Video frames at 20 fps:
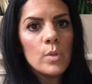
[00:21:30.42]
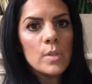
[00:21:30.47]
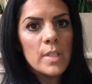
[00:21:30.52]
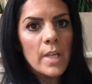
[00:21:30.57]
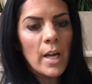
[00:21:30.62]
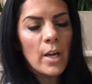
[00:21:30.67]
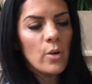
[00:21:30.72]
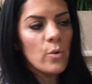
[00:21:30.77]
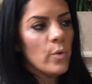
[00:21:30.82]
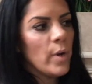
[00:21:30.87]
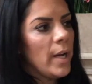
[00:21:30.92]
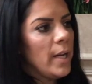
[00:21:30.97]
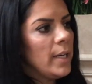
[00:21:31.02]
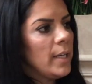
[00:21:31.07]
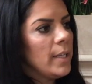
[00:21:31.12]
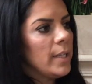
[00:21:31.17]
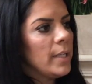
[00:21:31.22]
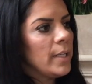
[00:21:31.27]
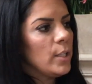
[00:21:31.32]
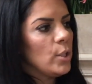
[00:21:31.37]

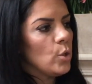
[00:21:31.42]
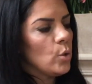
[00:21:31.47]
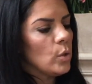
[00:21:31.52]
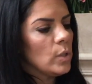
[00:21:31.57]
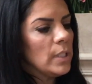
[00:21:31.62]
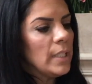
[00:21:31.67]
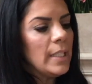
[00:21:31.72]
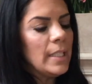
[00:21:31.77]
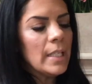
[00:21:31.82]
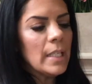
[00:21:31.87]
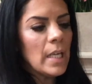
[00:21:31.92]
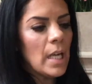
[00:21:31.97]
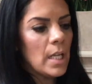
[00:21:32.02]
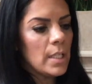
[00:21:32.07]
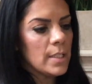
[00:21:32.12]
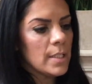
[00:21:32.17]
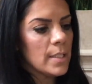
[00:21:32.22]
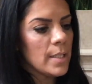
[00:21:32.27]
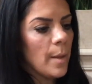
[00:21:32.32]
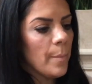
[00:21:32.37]
decorating it, you know, lean it
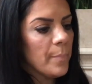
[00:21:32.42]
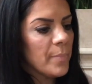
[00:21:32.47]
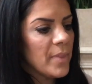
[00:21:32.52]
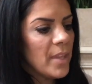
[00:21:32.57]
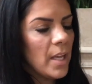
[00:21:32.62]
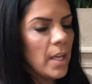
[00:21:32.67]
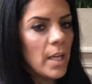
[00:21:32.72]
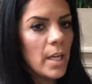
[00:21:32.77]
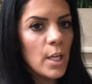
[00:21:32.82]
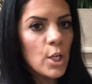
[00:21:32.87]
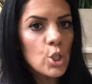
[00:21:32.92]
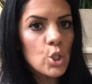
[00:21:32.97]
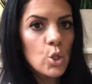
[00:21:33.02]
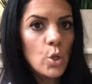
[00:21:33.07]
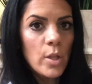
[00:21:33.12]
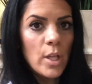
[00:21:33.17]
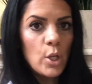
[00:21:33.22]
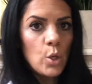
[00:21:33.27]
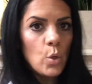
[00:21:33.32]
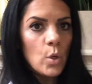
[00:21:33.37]
on something,
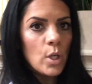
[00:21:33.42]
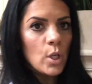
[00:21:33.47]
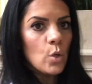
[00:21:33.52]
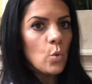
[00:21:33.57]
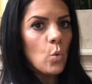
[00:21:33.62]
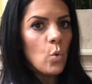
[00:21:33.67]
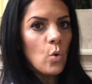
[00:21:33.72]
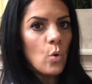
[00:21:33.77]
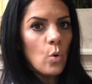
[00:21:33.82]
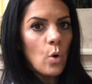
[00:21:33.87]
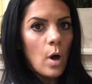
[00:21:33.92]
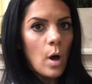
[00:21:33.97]
so then you can